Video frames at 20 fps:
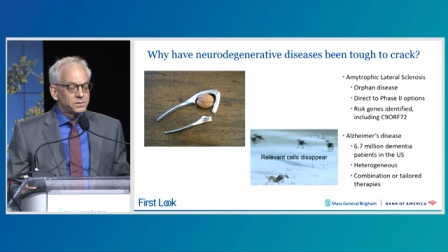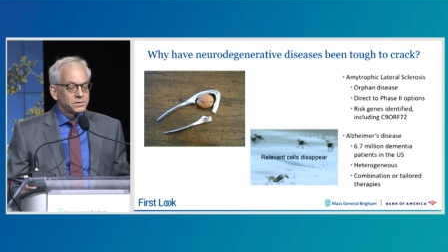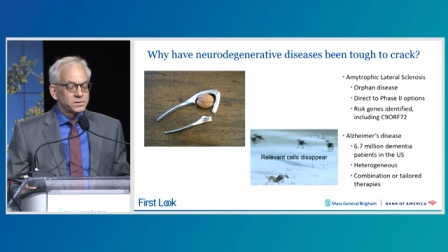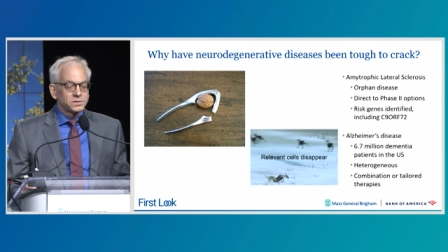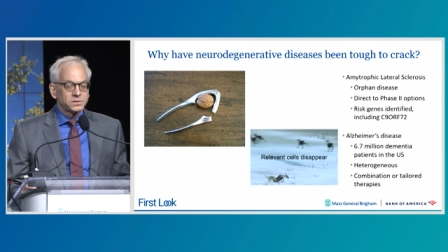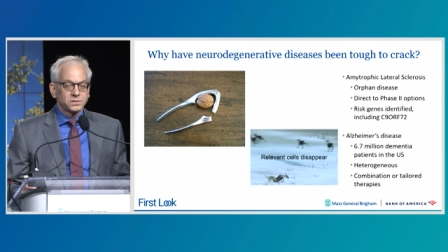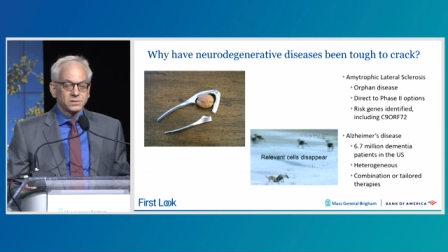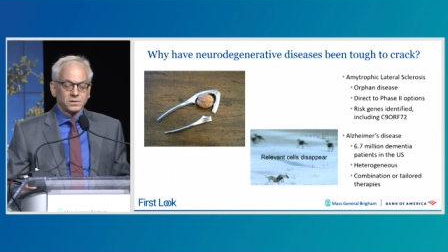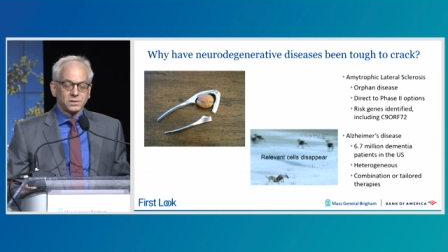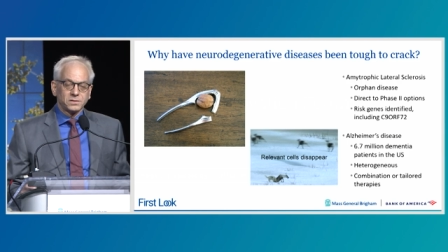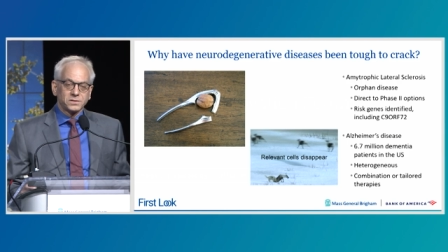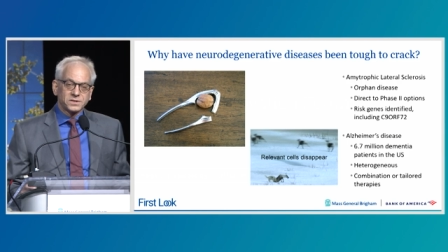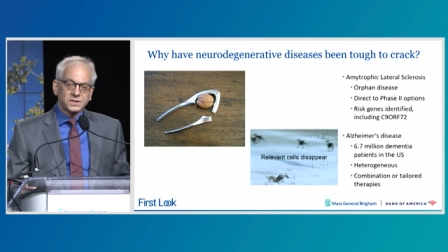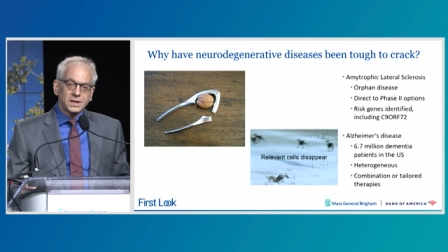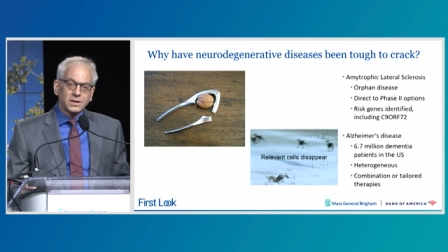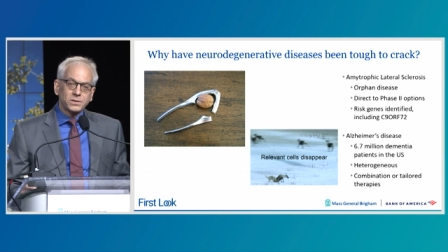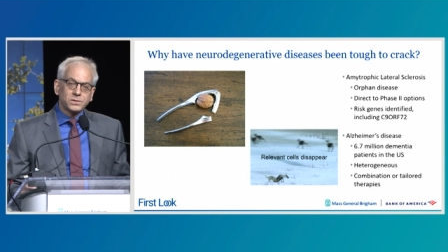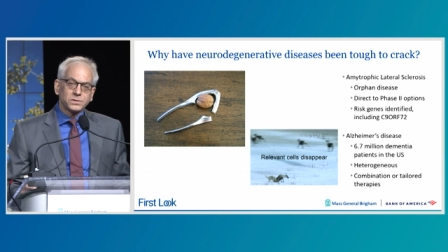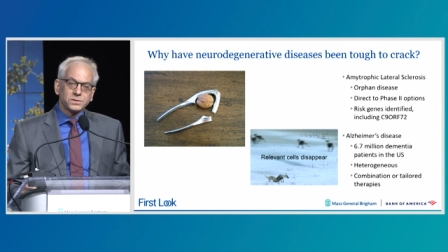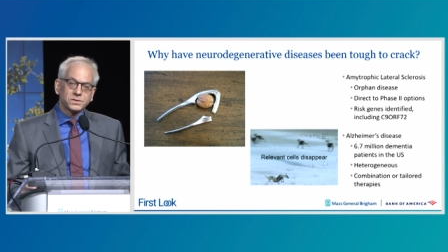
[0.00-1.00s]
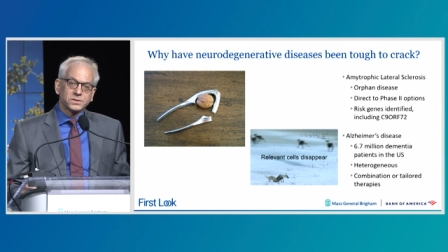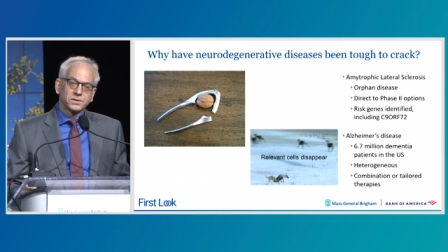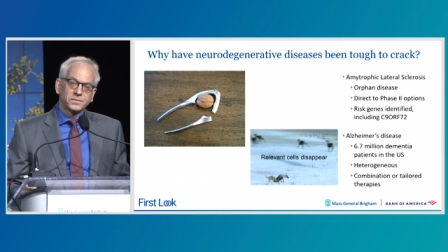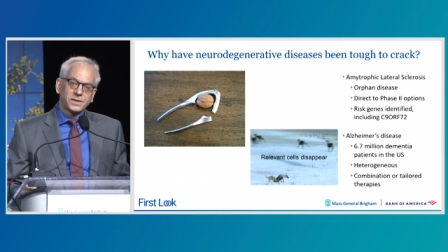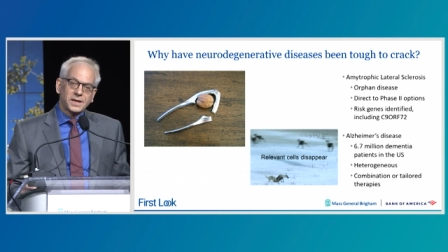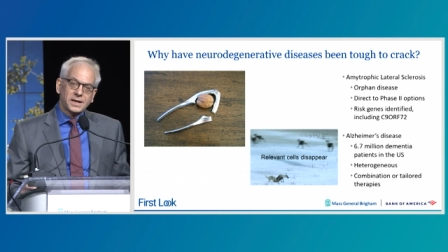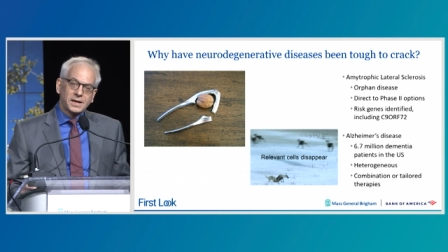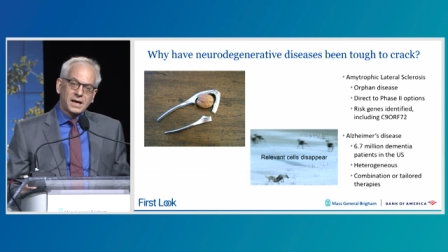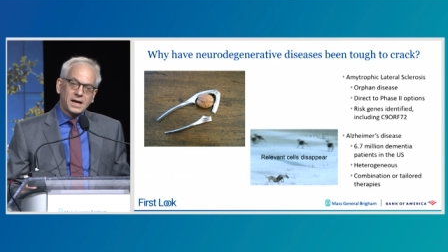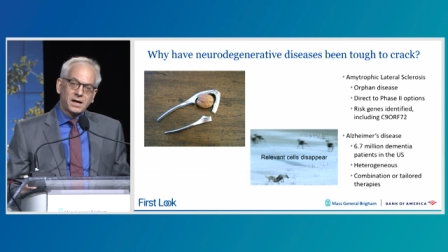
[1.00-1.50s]
cells
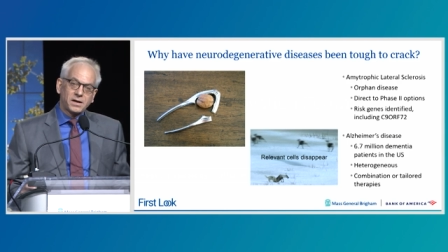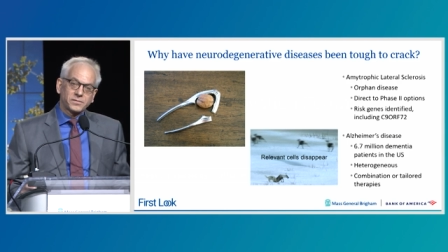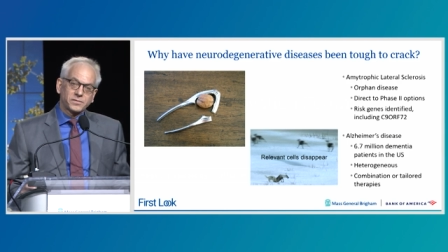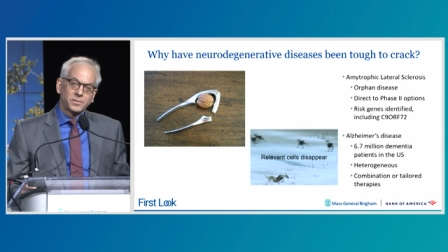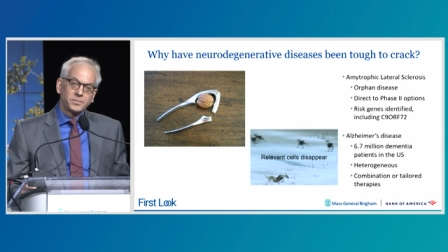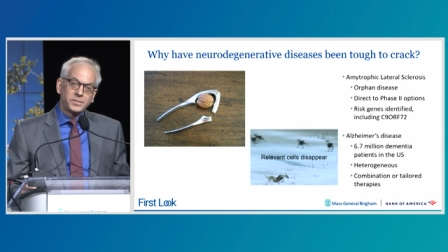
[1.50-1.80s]
that have a